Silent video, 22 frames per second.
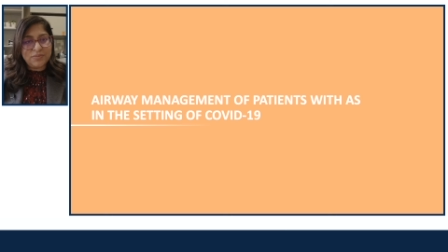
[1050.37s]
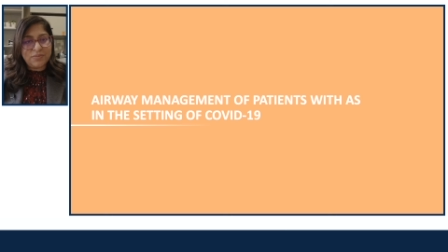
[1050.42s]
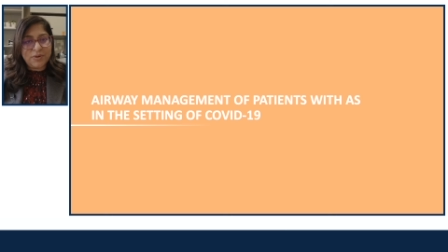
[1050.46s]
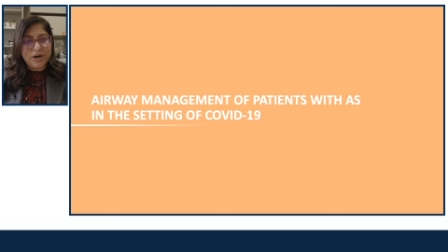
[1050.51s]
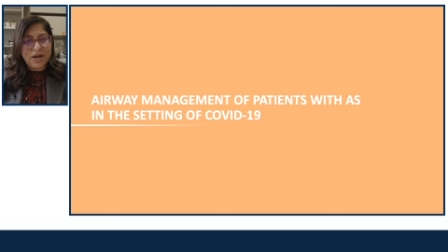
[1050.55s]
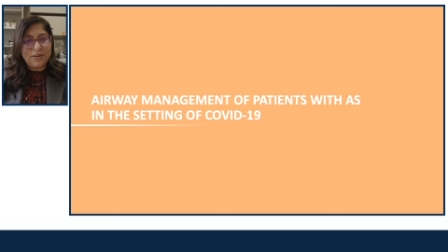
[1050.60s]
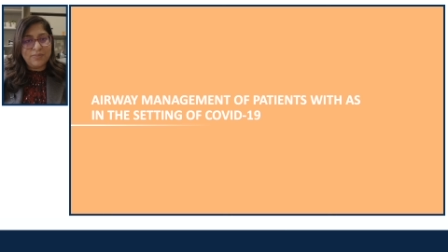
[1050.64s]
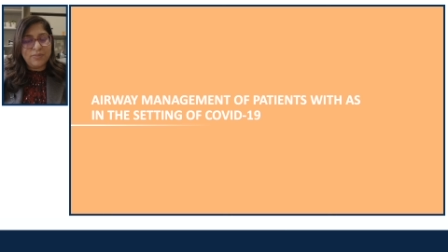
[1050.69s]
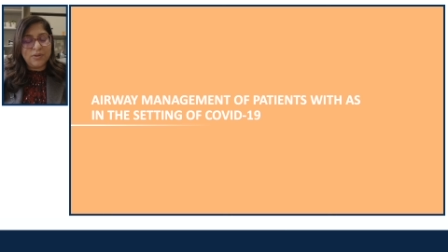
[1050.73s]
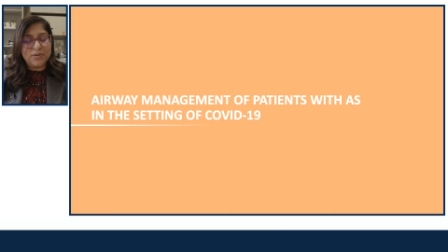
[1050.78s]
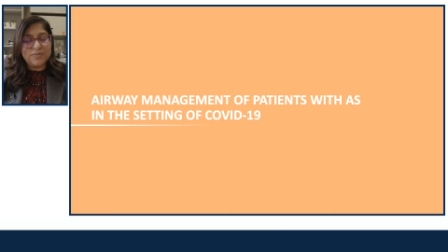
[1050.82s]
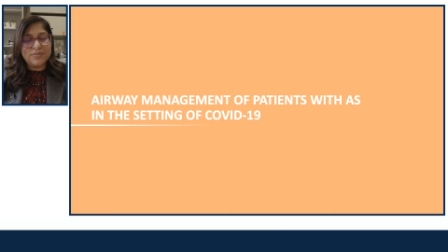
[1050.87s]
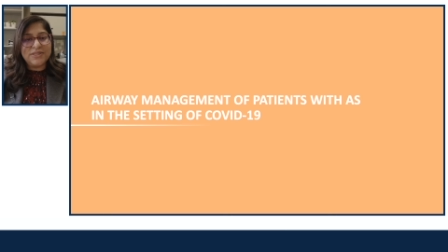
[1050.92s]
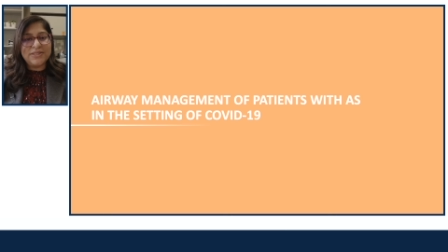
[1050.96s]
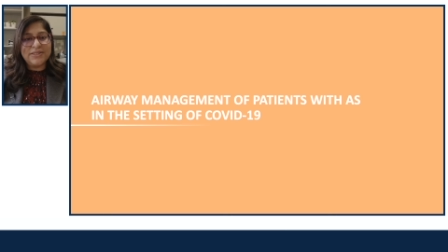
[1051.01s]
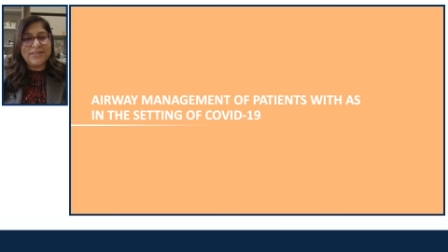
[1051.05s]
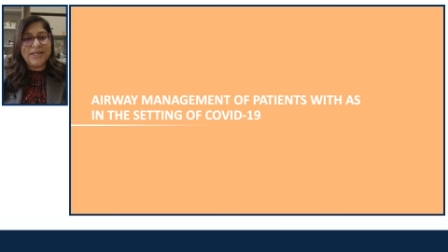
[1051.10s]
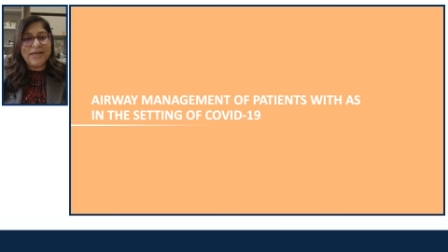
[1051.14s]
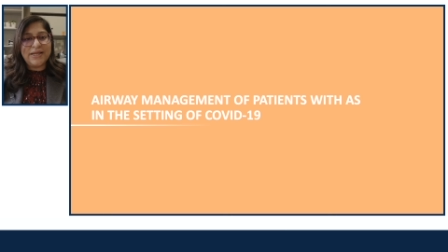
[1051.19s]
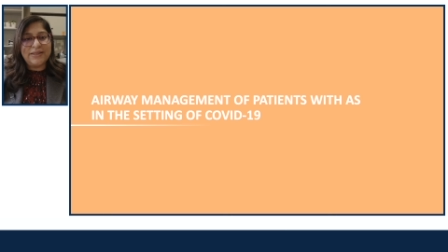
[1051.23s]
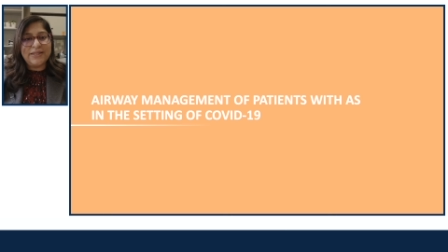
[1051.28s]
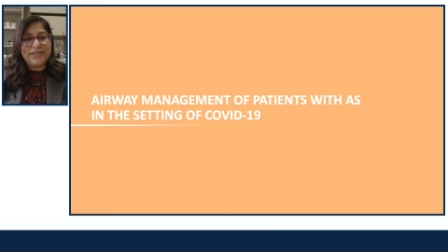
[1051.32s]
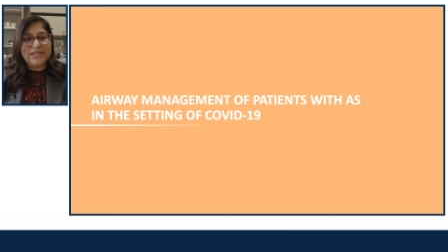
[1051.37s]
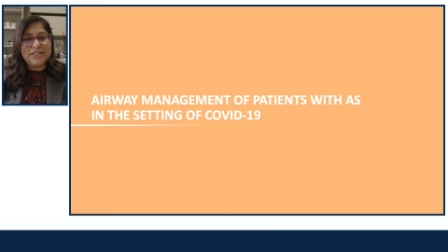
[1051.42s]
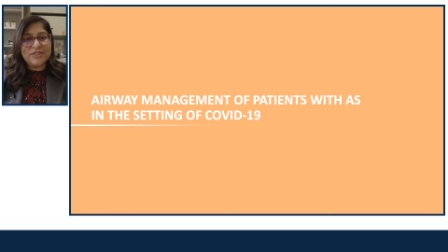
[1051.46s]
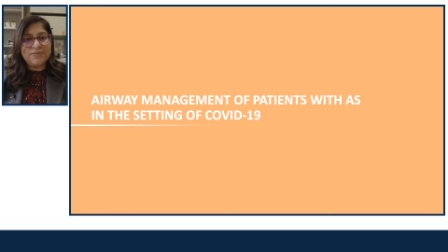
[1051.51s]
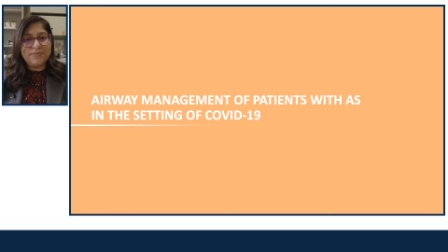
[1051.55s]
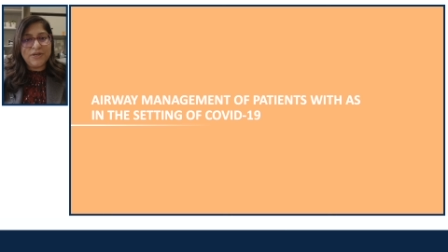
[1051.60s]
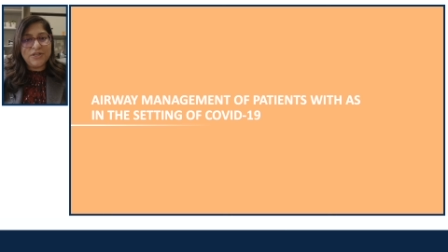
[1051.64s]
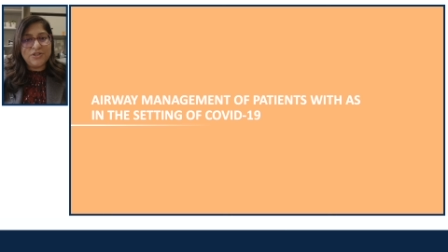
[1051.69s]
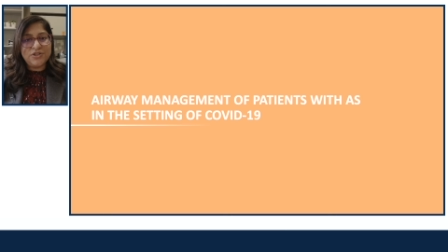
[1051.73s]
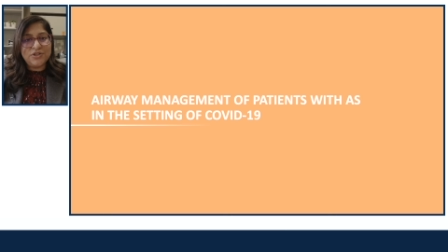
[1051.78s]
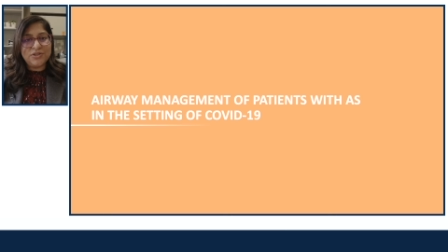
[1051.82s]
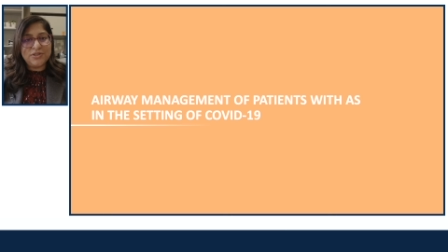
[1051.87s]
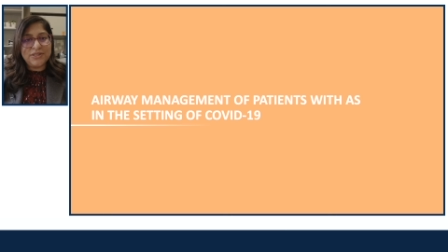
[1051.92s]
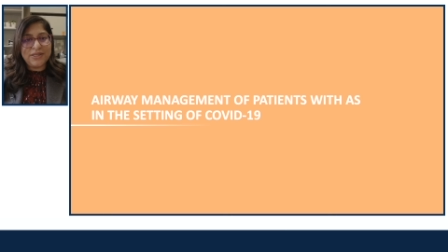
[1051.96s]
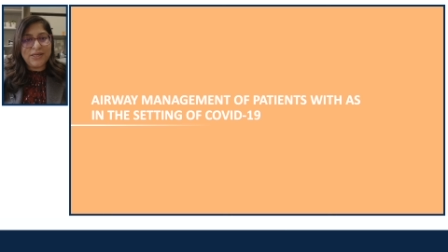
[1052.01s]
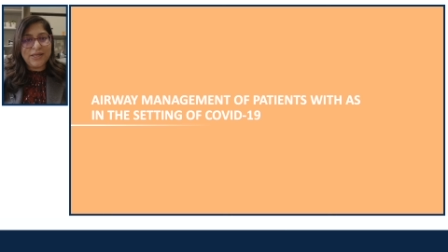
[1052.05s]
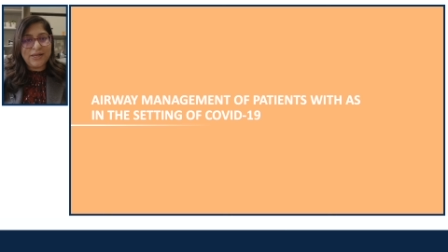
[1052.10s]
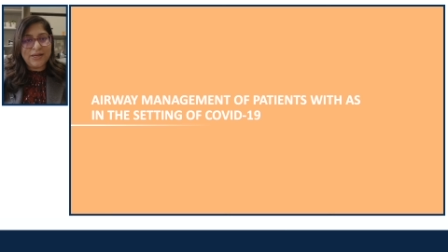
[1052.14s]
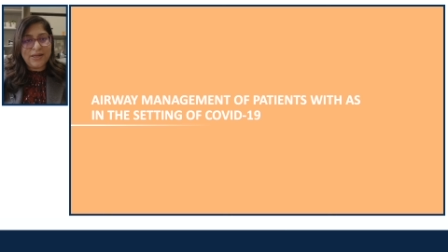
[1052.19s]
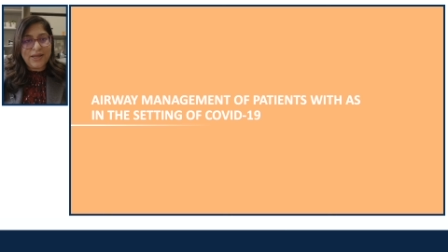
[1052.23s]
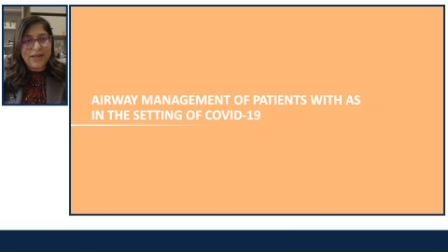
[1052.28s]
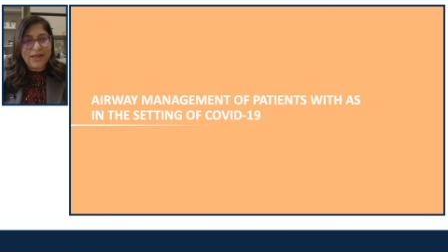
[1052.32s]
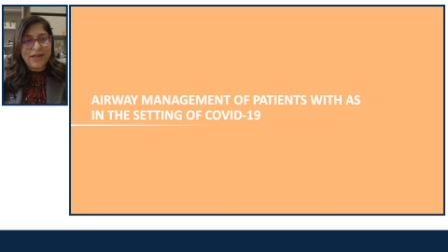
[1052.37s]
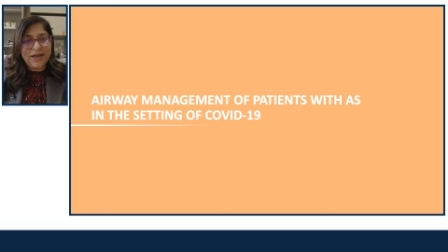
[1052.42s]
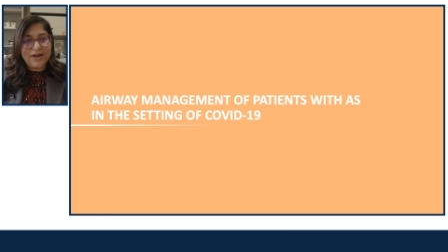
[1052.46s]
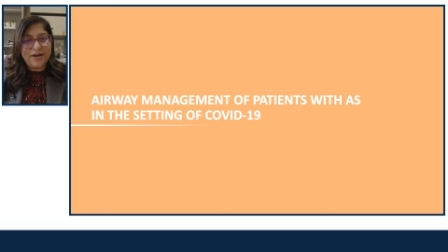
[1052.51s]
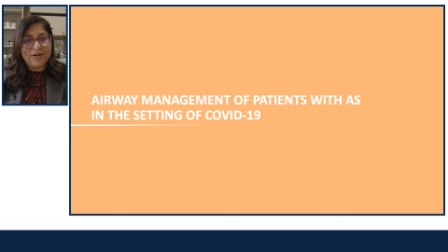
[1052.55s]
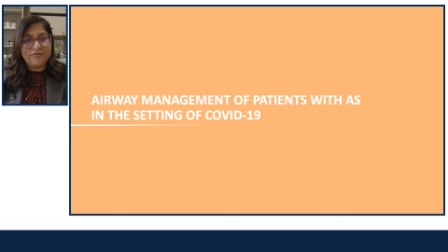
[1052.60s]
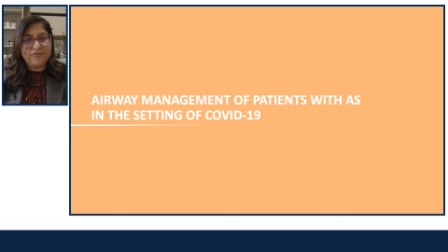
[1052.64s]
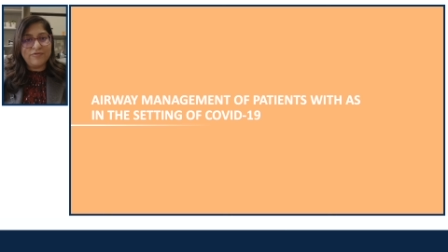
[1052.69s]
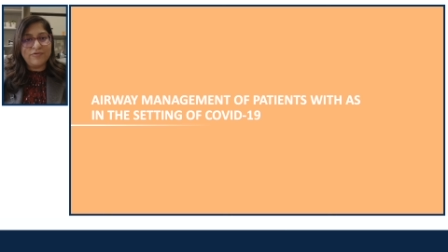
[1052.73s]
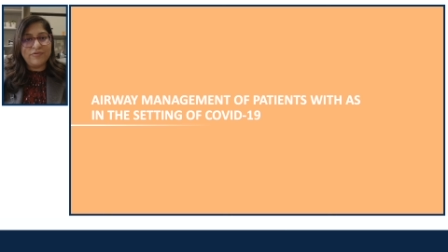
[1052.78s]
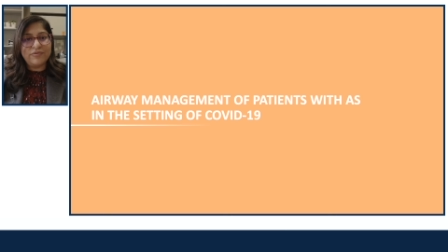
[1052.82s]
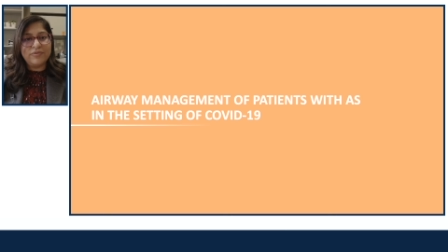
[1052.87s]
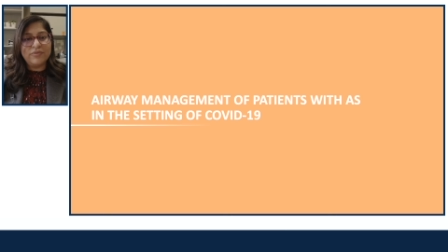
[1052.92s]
problems that these patients can have